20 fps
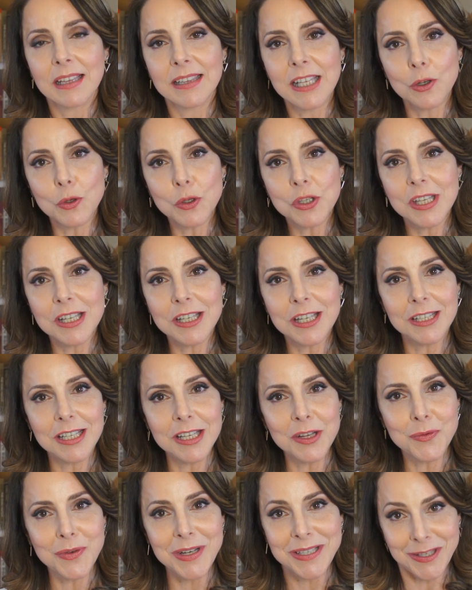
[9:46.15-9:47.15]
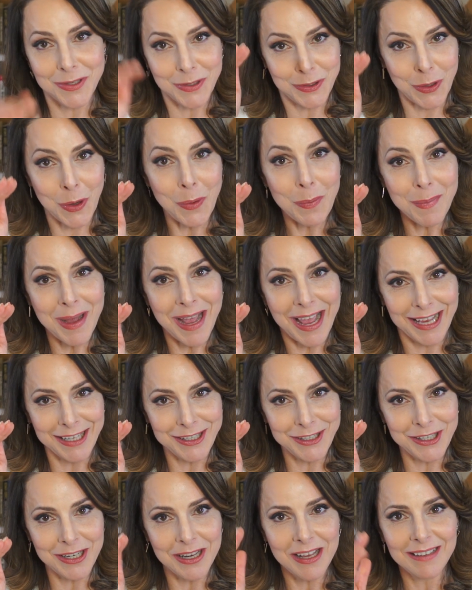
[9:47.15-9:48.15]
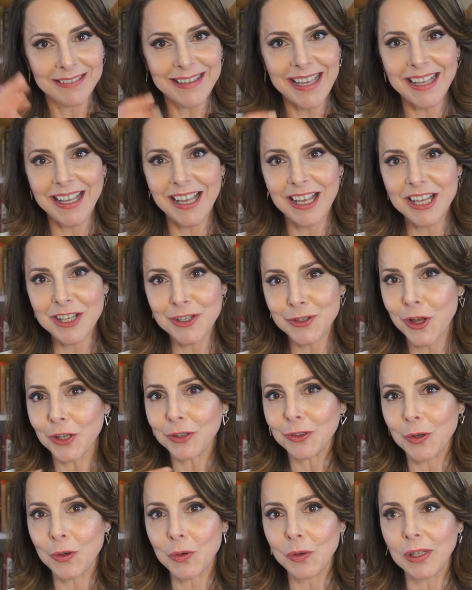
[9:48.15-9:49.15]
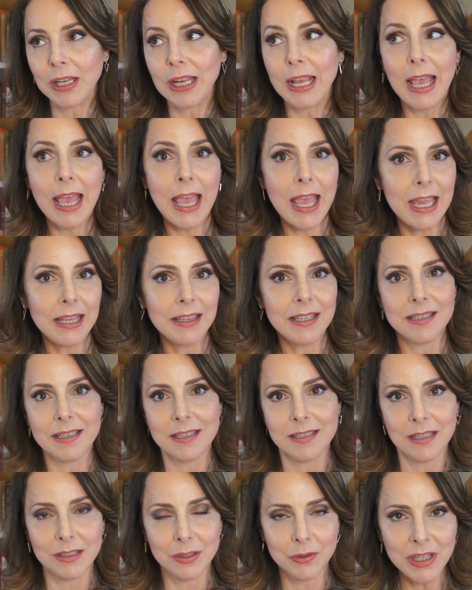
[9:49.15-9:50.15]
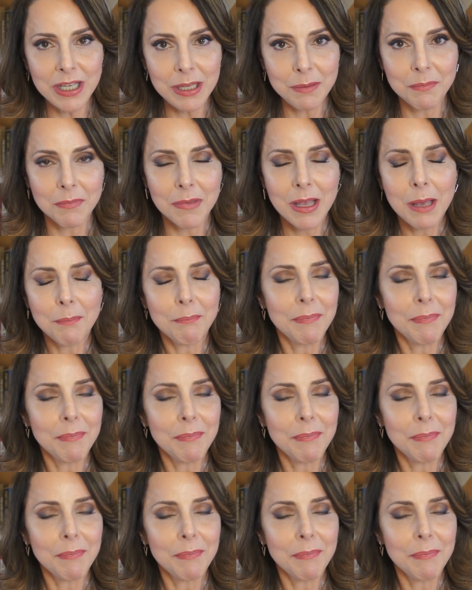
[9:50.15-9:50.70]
the lucidity increases so much that it's not only, hey, this is a dream,